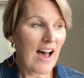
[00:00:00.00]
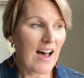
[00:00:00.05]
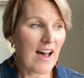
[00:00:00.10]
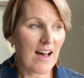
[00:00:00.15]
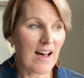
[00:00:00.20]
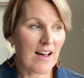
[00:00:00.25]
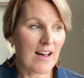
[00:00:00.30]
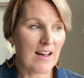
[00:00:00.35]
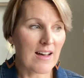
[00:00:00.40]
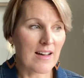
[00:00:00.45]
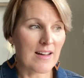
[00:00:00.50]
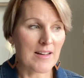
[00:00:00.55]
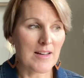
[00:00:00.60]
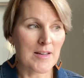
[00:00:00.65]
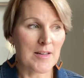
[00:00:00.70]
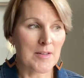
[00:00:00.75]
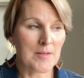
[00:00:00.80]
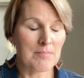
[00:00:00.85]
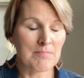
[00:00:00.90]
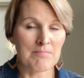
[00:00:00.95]

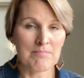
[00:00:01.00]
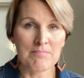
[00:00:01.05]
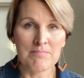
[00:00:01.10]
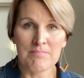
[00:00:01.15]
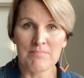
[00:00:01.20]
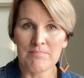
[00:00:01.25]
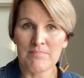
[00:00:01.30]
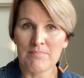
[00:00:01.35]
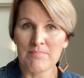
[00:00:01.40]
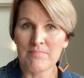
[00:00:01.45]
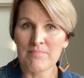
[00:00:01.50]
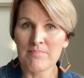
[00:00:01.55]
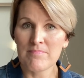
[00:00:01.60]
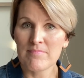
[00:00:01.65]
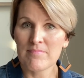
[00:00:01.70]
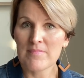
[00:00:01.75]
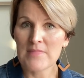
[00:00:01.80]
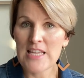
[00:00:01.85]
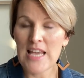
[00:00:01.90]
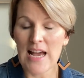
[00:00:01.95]
Um,
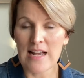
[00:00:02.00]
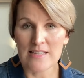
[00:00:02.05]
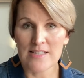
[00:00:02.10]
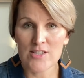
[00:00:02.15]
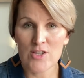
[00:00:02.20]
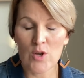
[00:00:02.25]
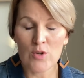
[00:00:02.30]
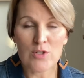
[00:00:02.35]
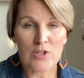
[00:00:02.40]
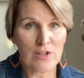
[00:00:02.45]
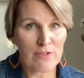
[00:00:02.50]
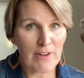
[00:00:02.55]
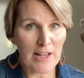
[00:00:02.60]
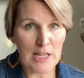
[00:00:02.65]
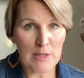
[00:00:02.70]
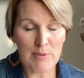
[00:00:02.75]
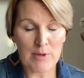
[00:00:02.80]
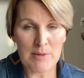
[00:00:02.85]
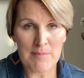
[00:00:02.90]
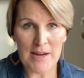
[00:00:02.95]
yes, those are
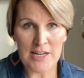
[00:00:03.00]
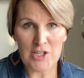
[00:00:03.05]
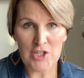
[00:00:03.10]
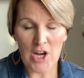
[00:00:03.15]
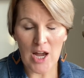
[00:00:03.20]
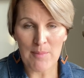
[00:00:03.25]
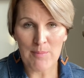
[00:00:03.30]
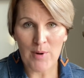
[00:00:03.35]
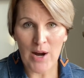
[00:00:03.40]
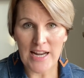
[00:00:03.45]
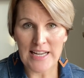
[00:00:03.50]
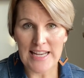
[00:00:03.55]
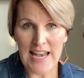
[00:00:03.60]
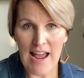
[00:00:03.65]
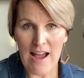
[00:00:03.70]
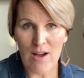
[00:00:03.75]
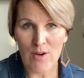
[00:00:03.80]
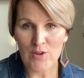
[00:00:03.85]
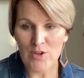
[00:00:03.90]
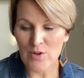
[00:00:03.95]
available in my shop right
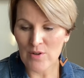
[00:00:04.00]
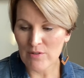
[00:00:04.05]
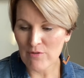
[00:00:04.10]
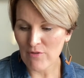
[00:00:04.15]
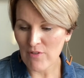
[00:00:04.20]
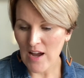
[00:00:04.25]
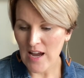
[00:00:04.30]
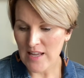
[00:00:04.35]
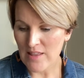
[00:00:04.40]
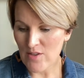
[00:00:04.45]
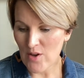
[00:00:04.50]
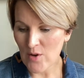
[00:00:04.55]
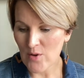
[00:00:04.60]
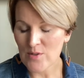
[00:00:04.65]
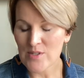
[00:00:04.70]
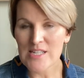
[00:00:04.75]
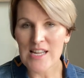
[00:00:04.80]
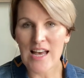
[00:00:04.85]
now. You can find those